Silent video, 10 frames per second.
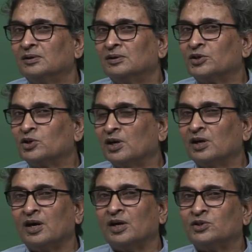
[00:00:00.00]
the
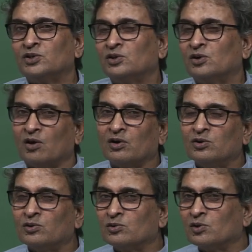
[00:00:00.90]
shrinkage not
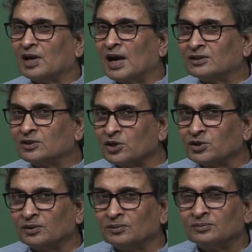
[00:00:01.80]
due to
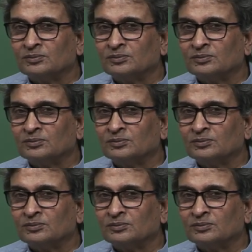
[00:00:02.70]
relaxation,